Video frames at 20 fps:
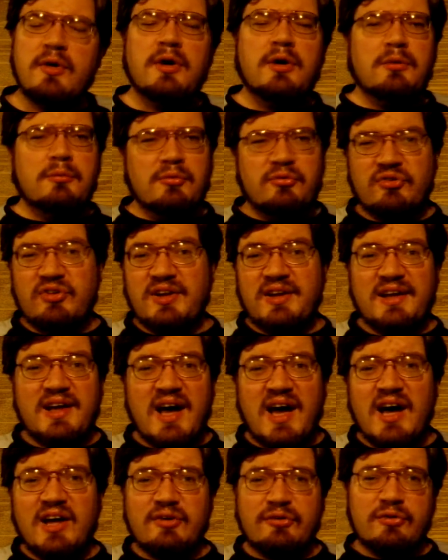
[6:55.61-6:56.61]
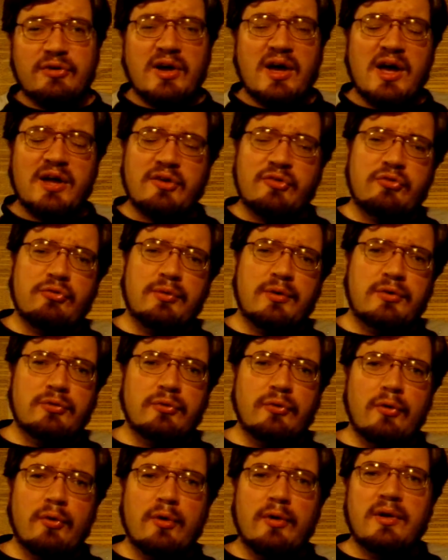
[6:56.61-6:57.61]
which are getting harder and harder to
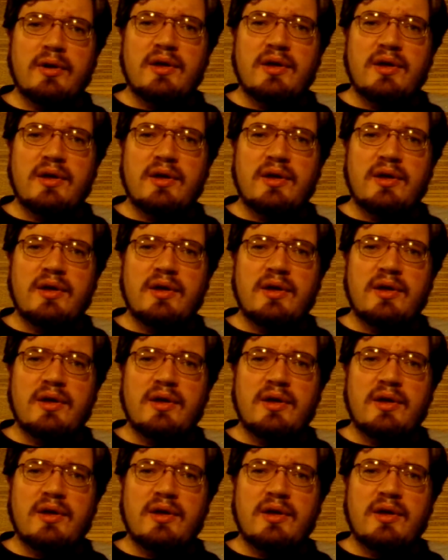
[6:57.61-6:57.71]
ignore.